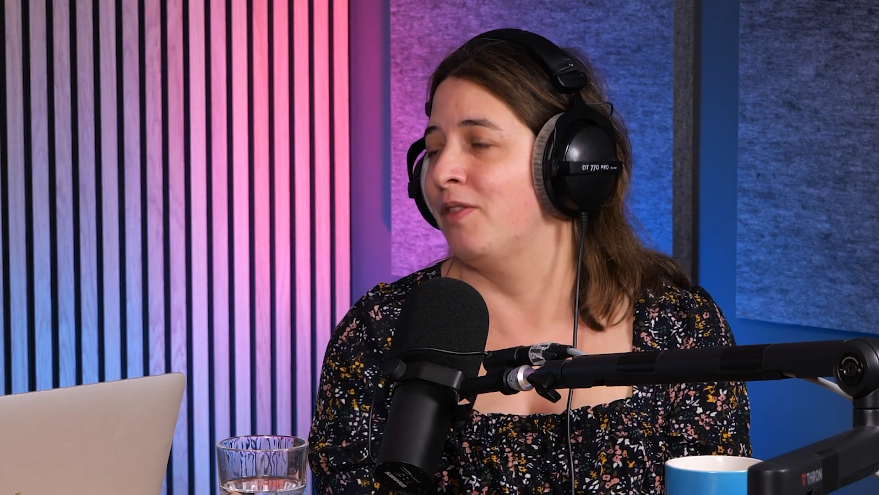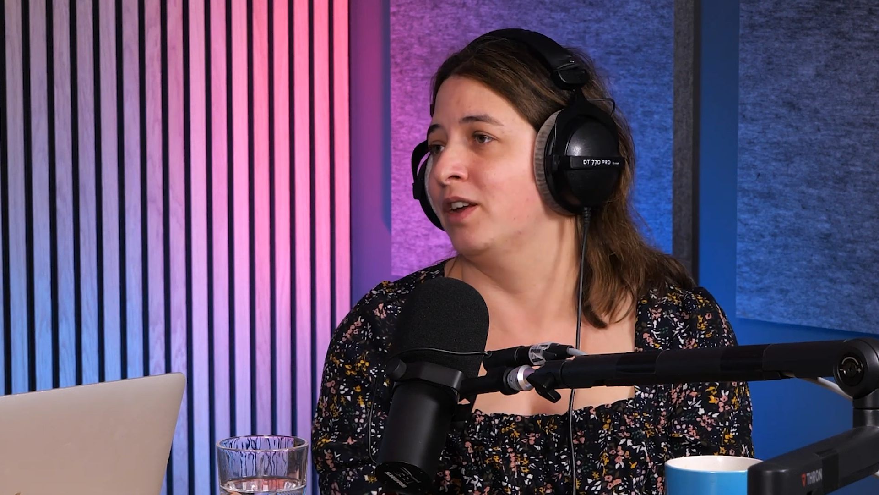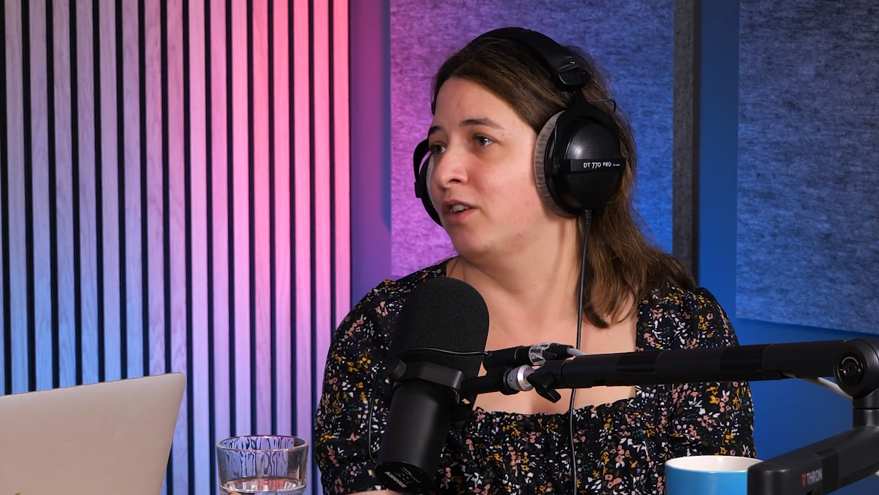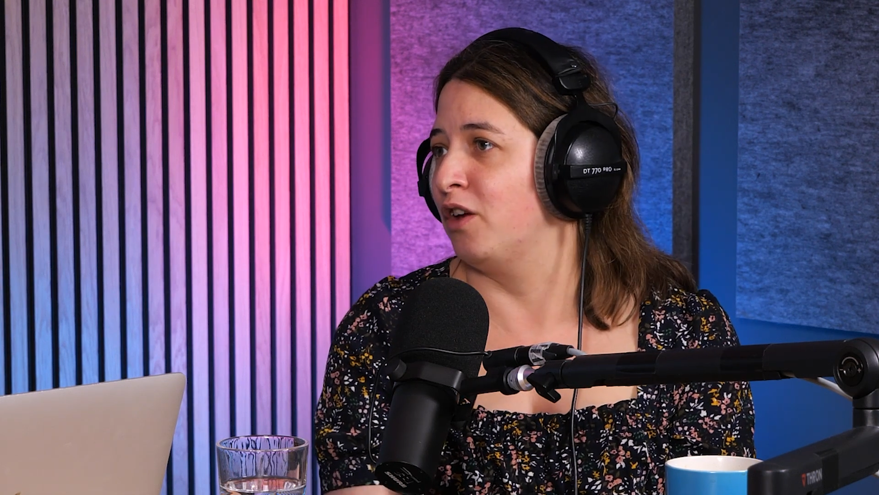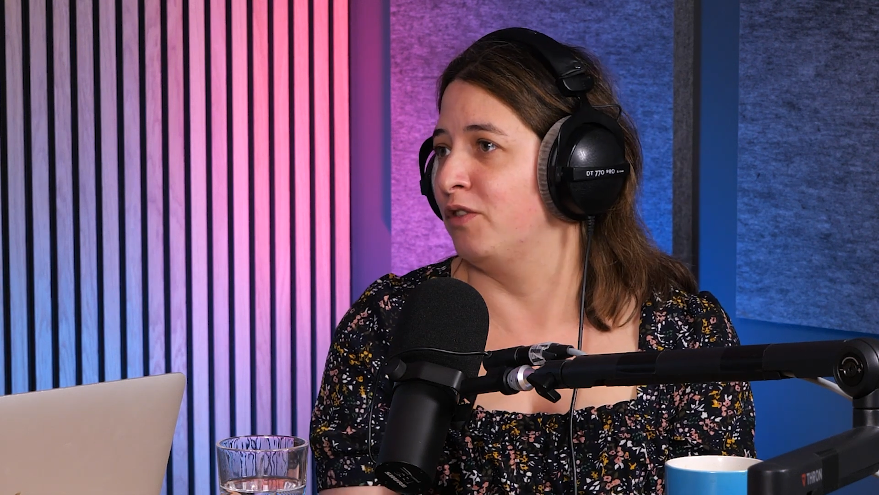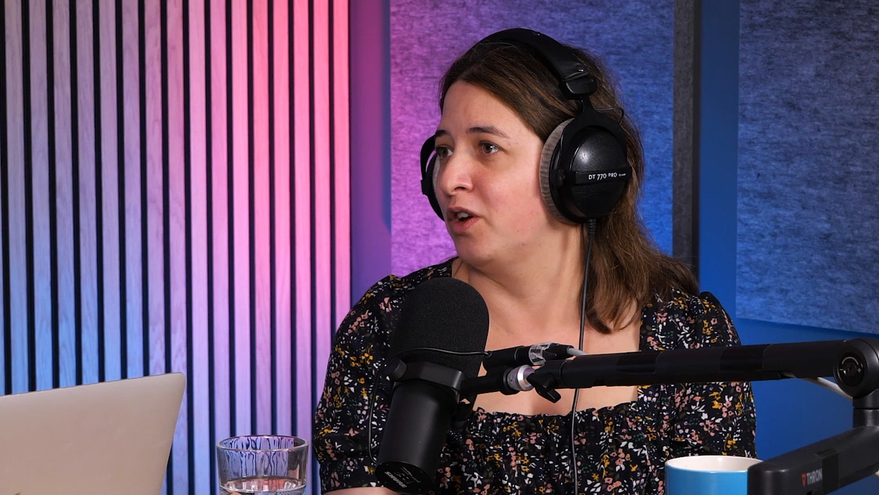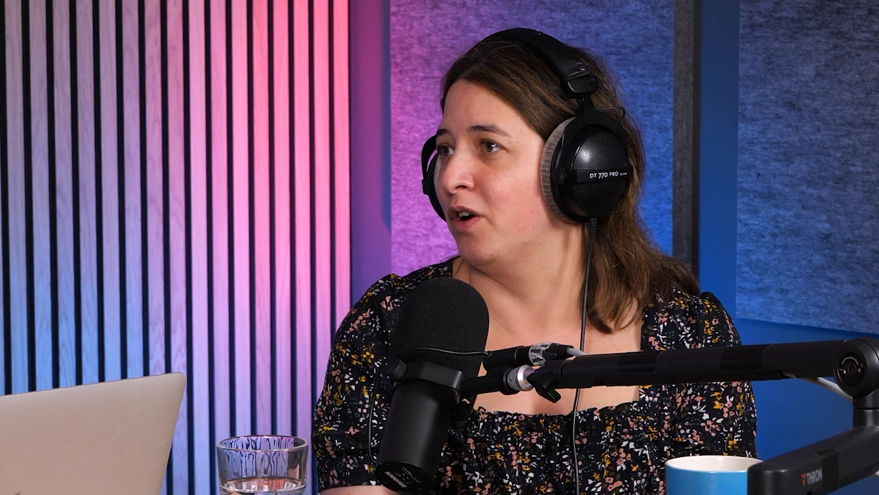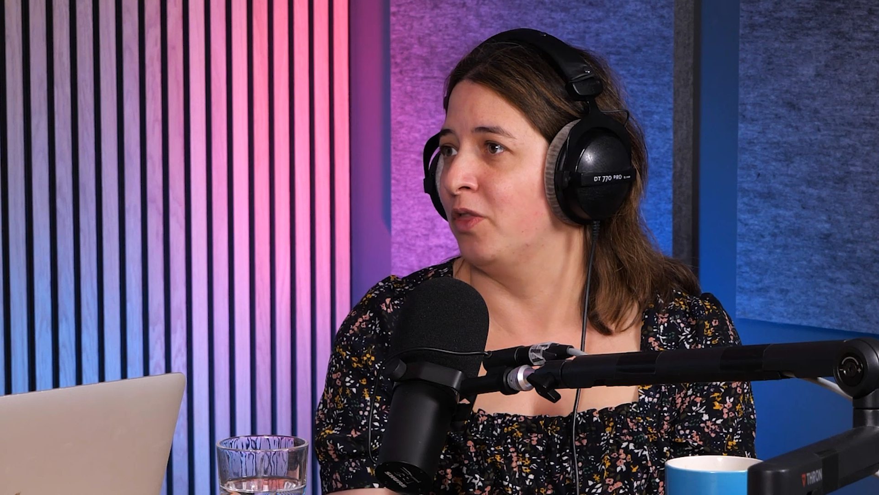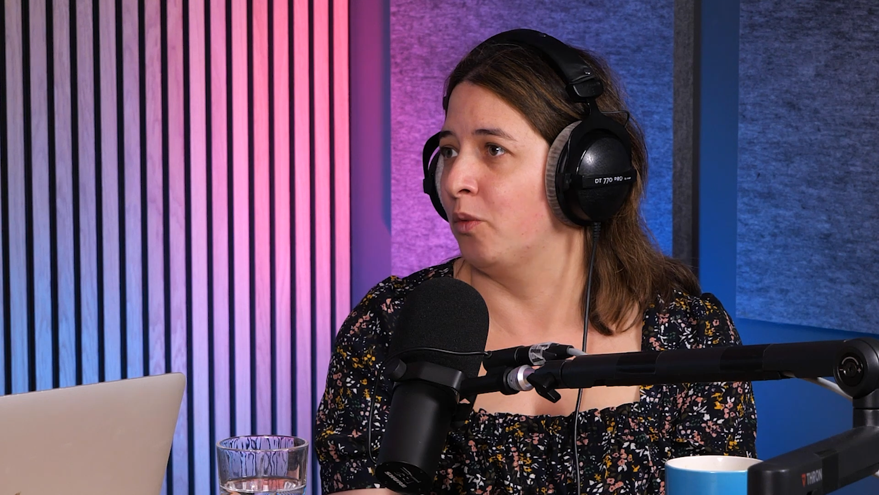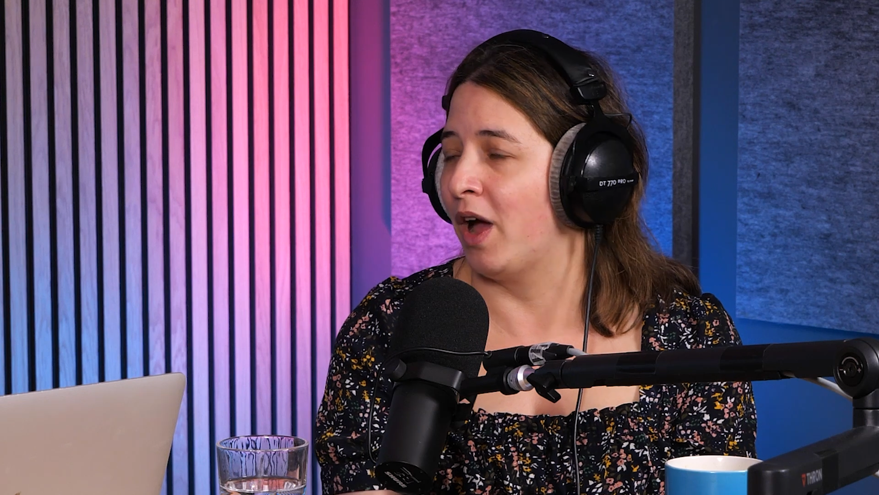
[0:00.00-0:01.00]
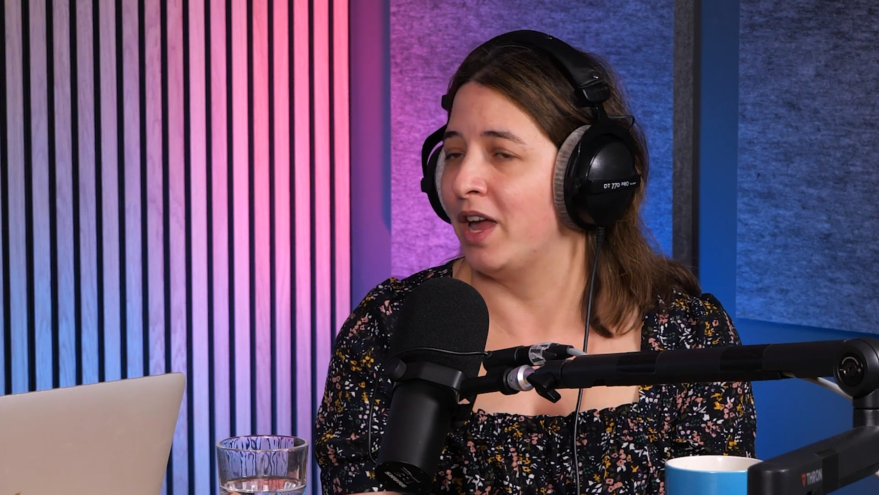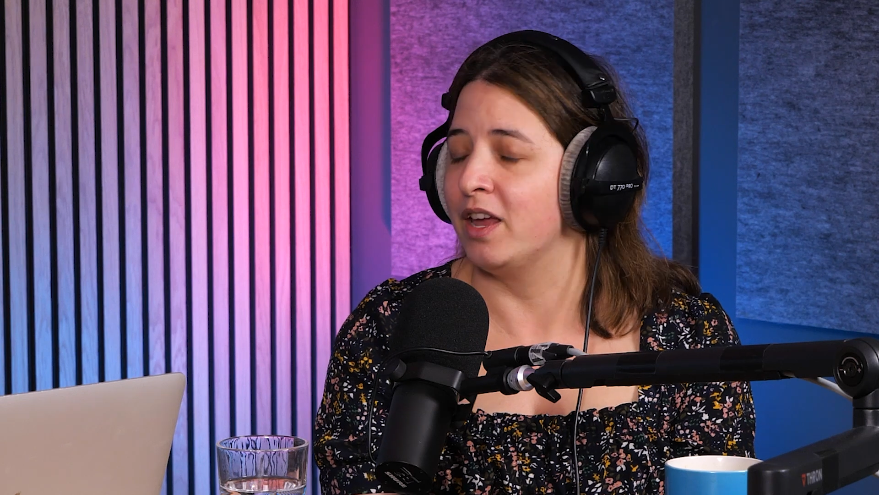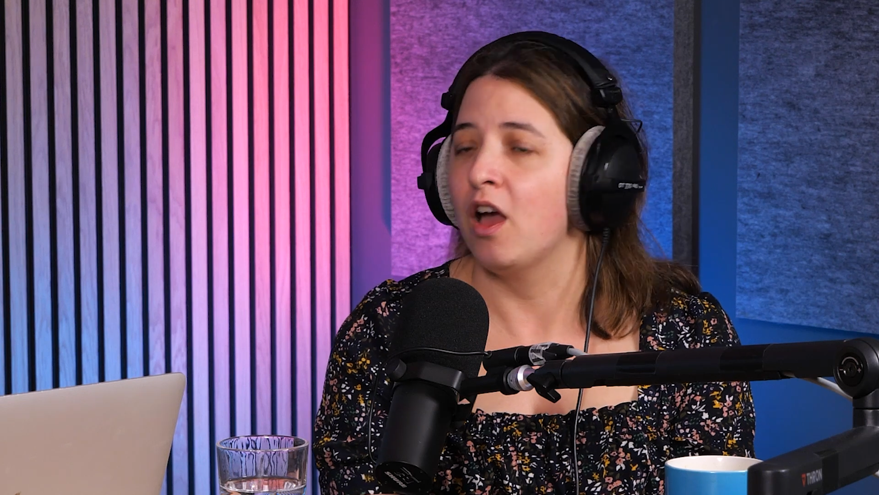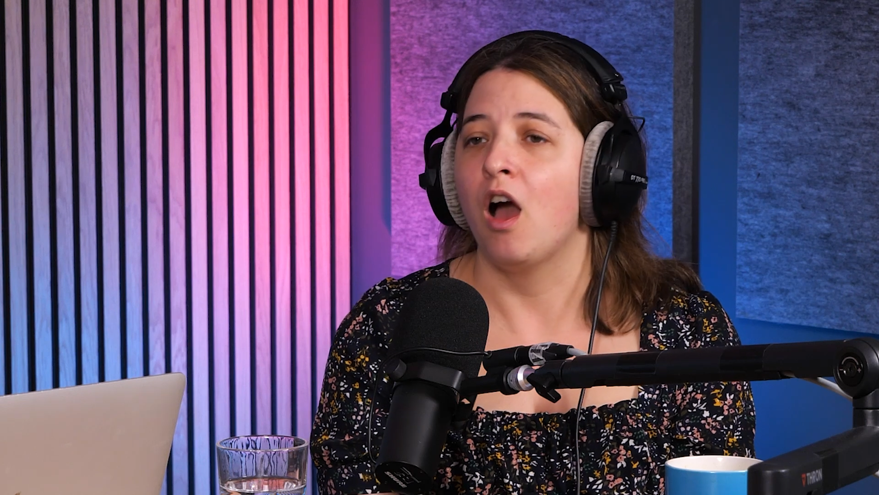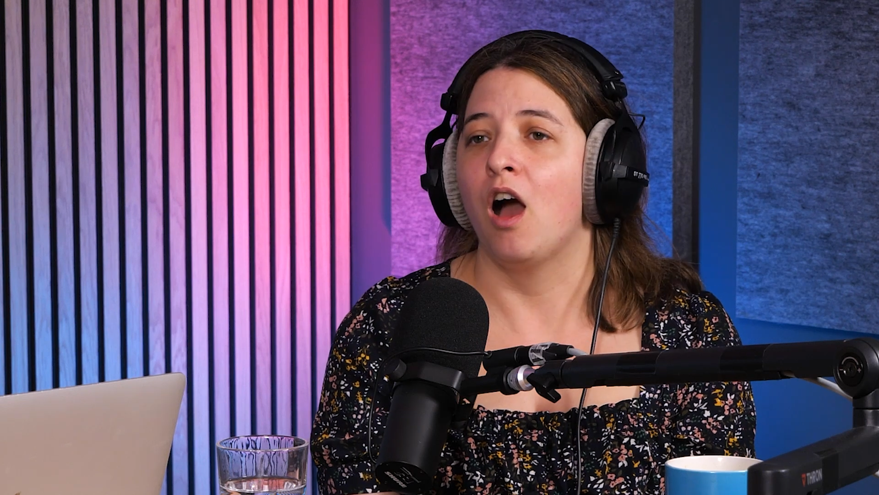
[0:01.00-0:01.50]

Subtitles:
and then COVID got in the way.